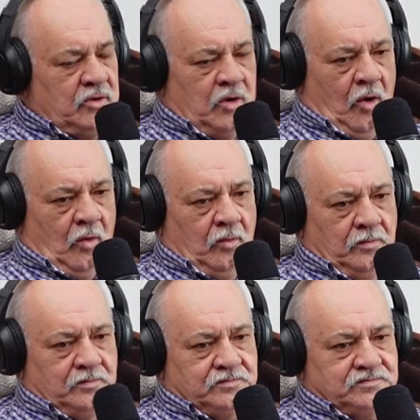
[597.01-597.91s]
No.
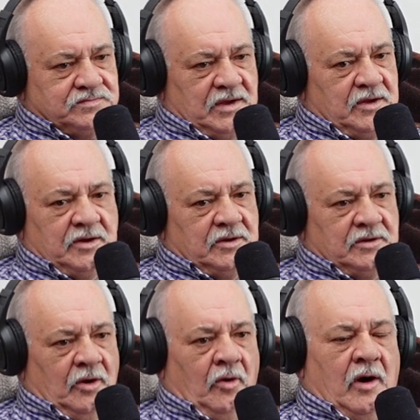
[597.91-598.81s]
No. Okay.
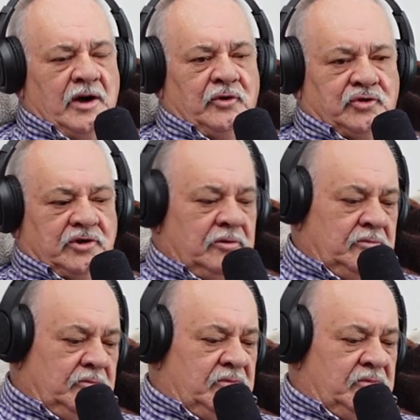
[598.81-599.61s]
No, so I used to